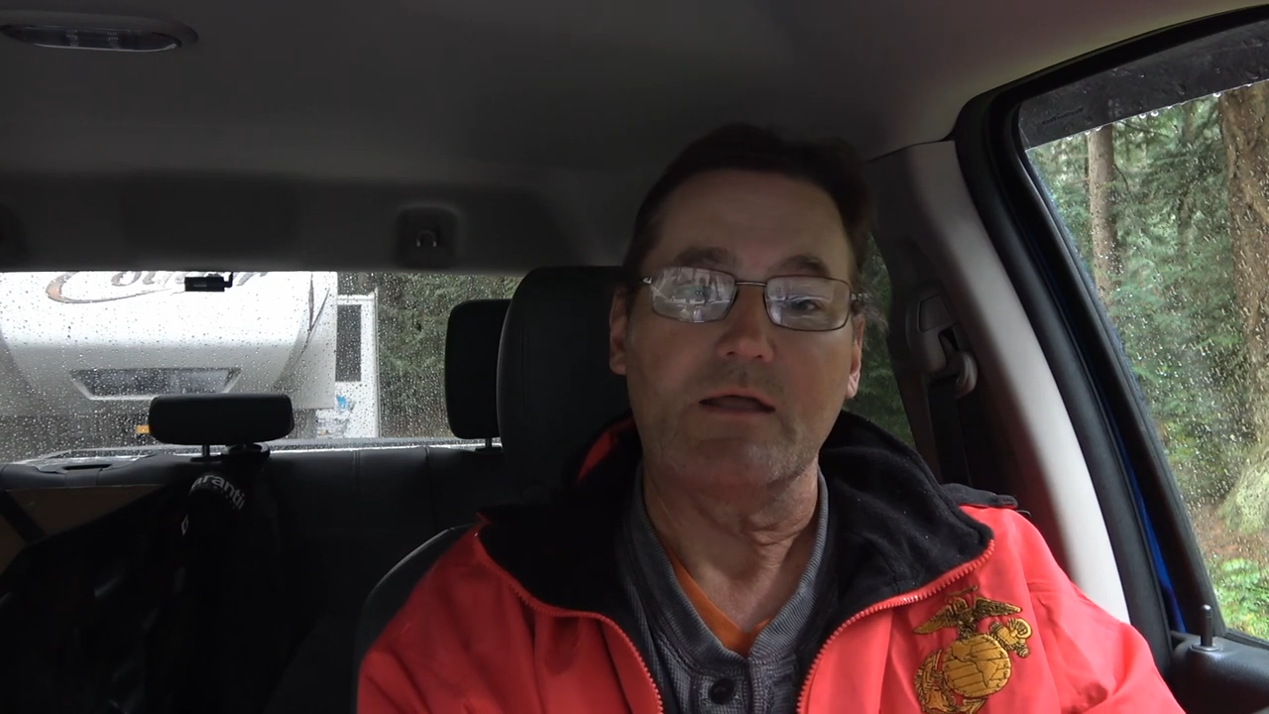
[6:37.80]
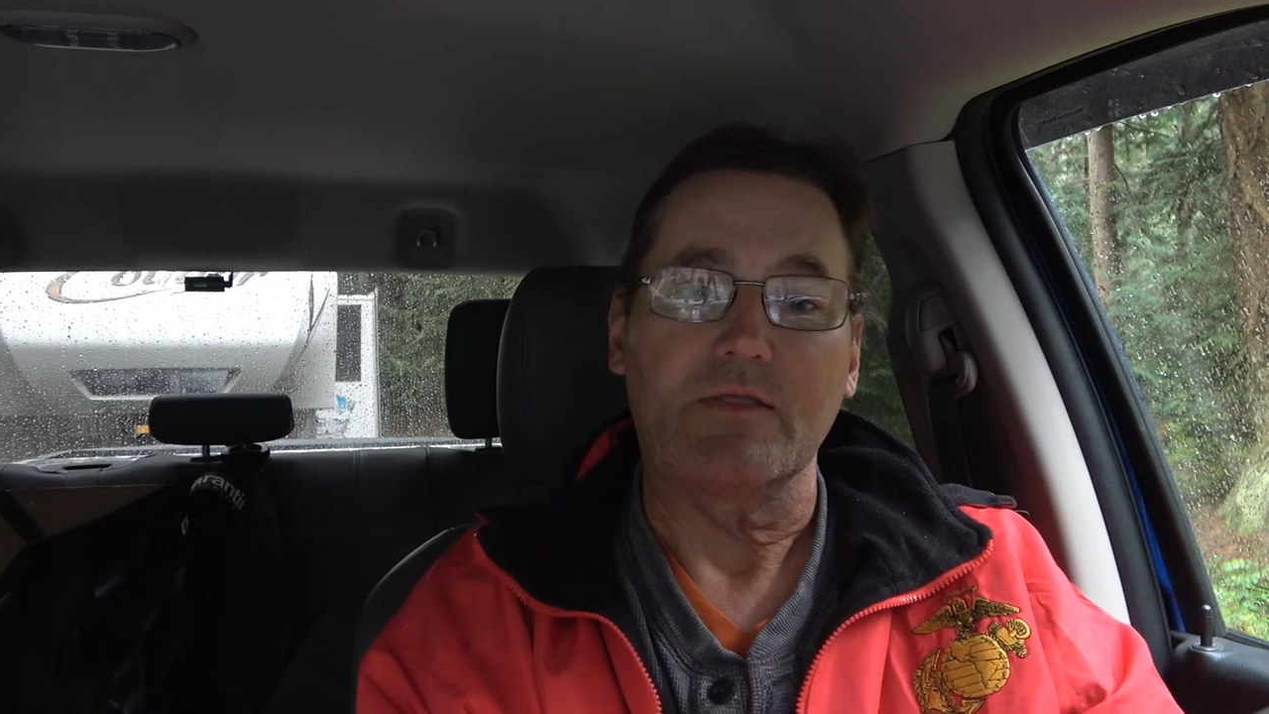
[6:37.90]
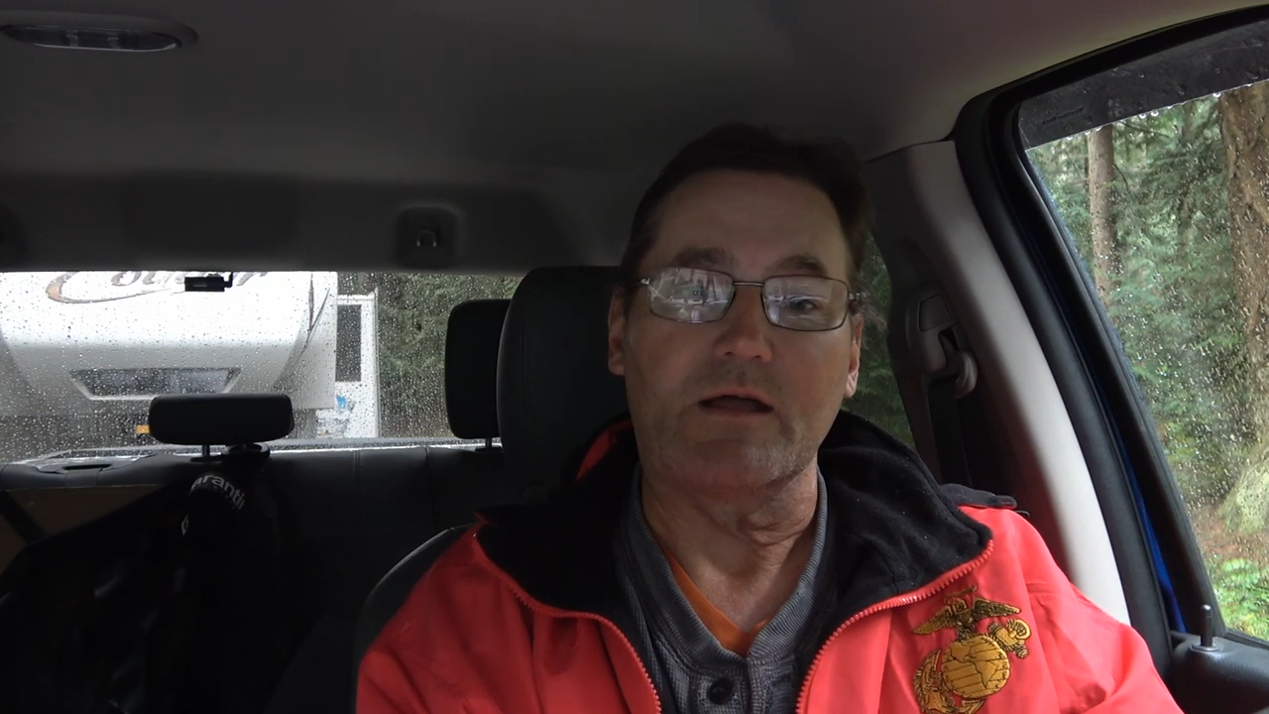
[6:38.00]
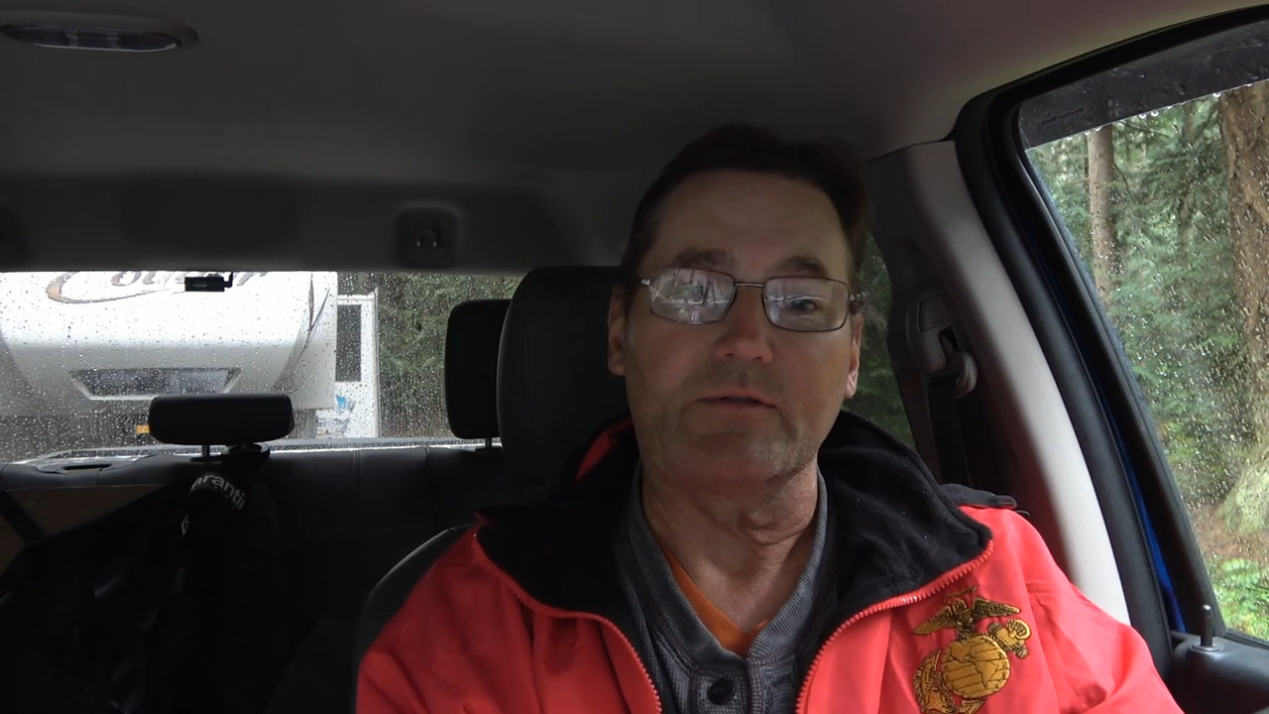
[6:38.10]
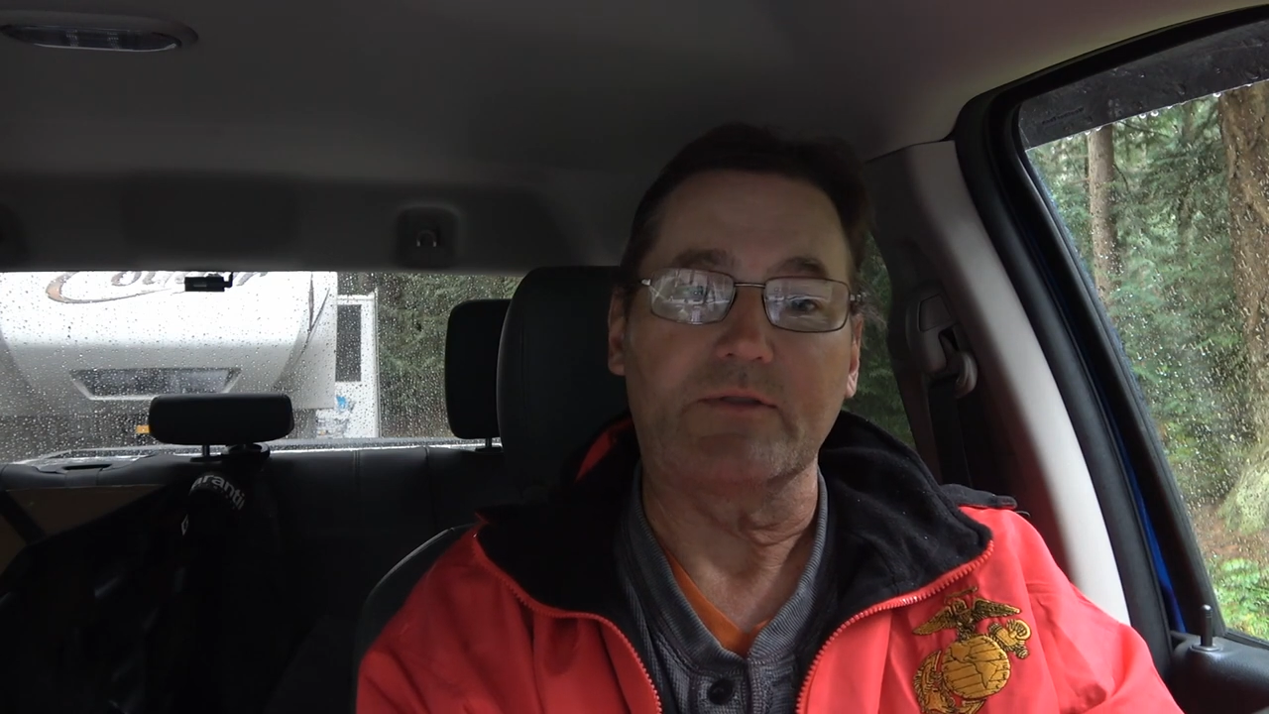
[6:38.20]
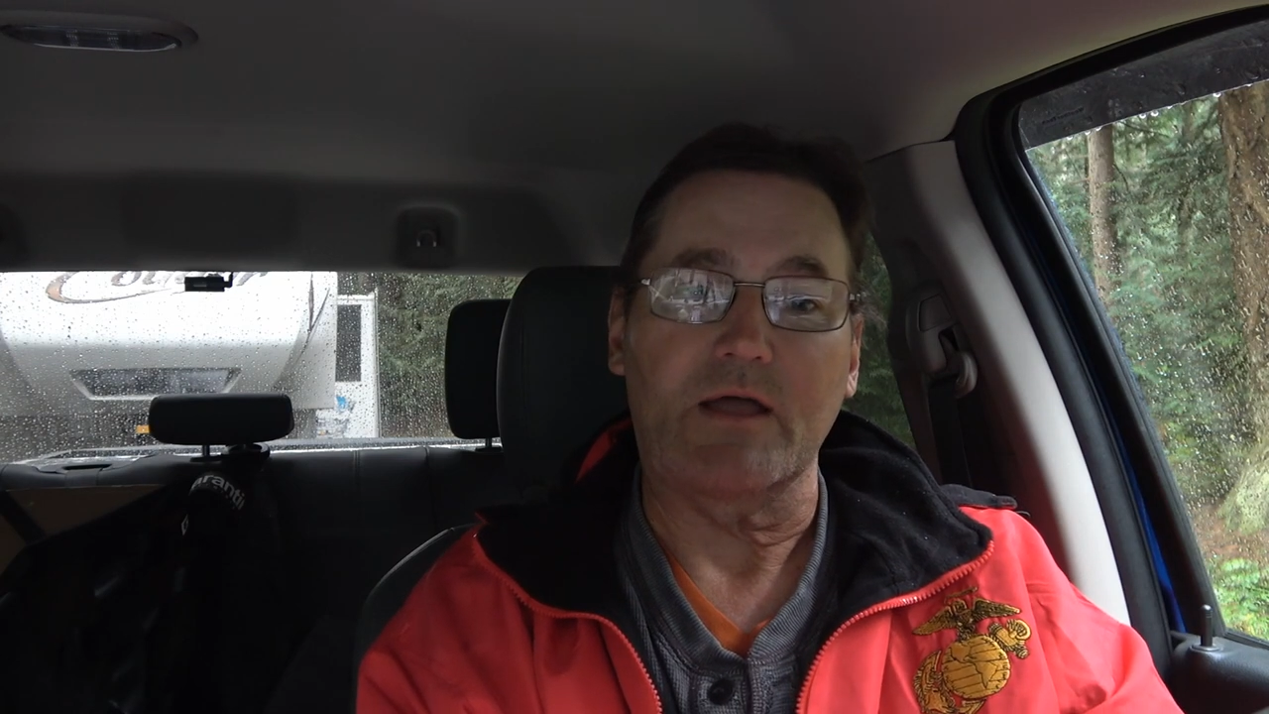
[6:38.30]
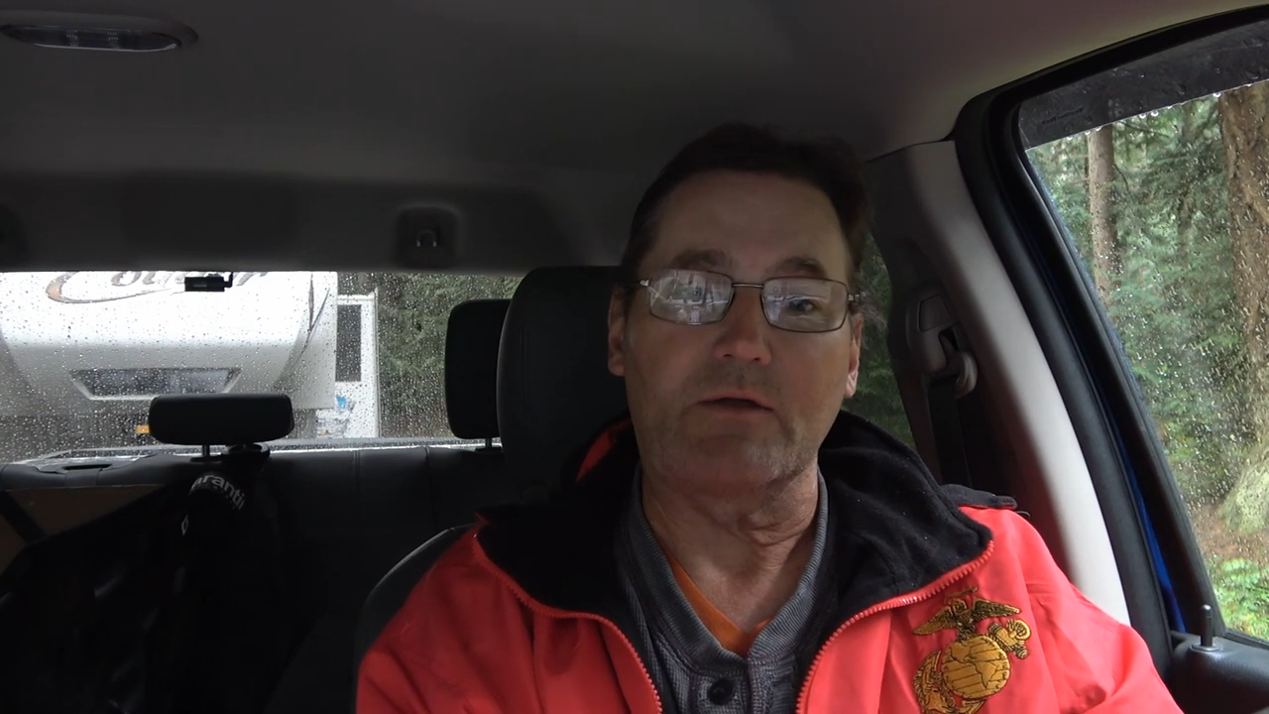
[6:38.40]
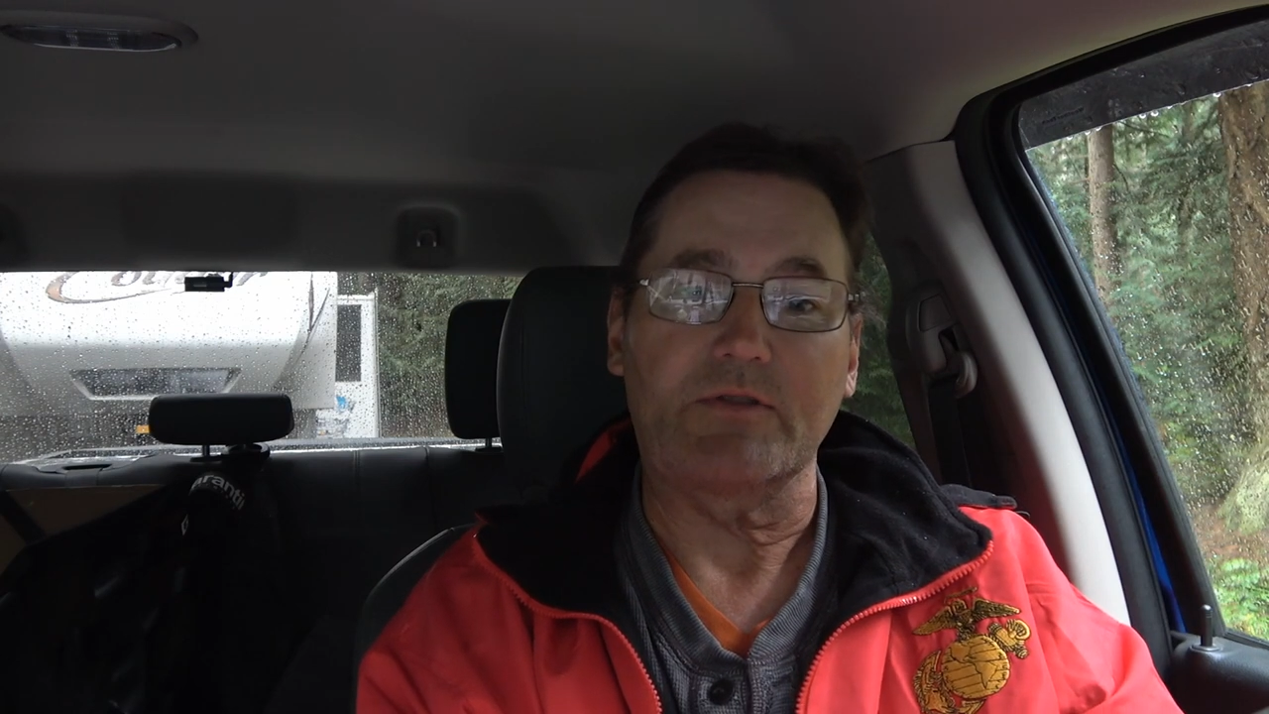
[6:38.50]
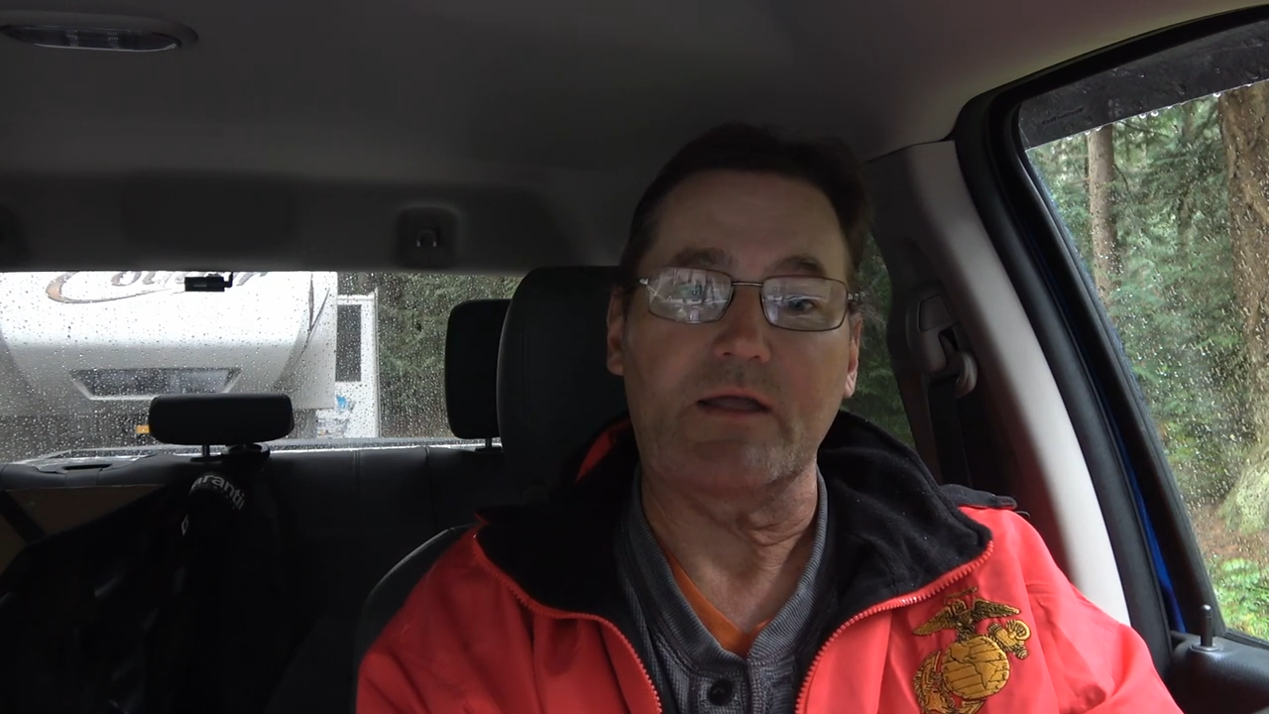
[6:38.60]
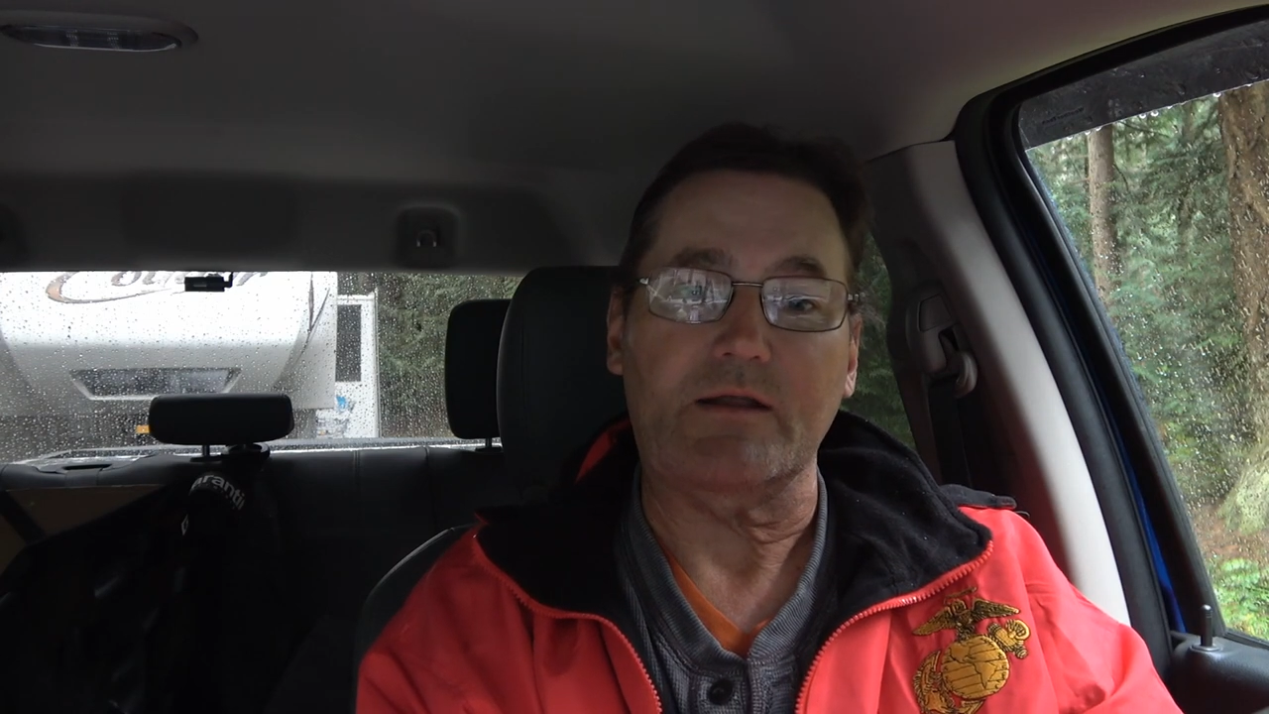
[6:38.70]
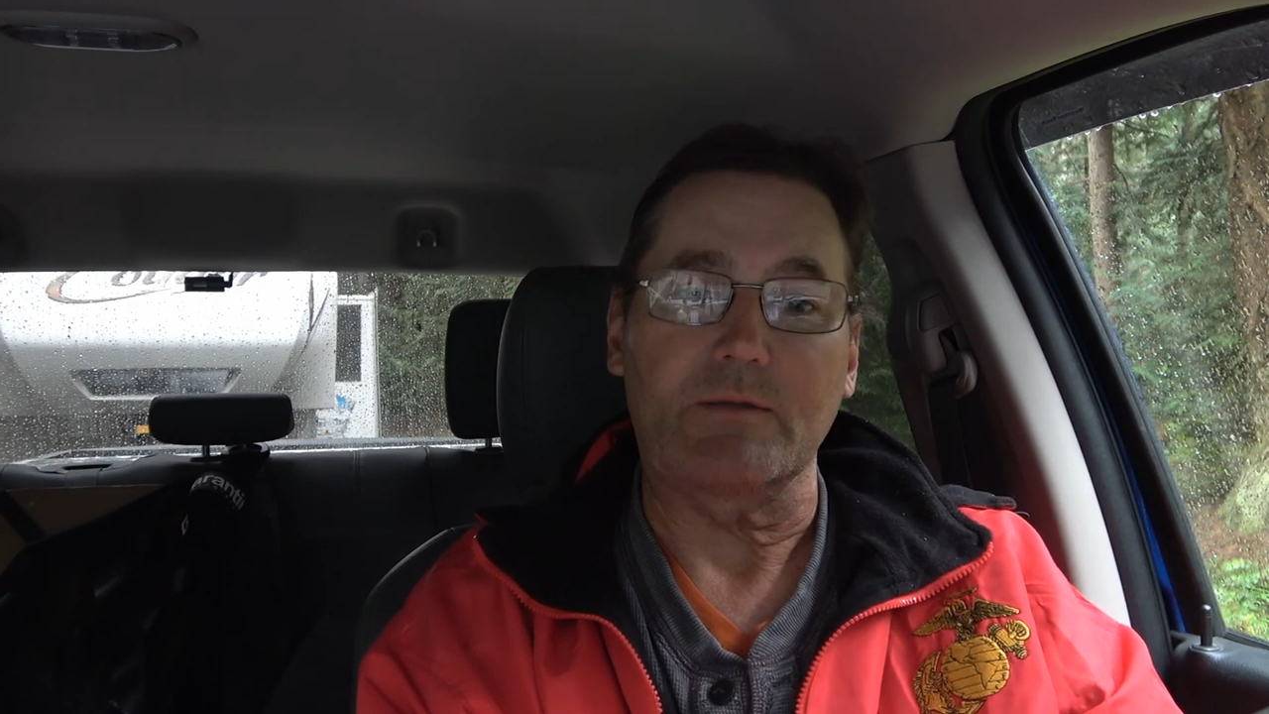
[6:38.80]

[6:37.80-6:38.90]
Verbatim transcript: that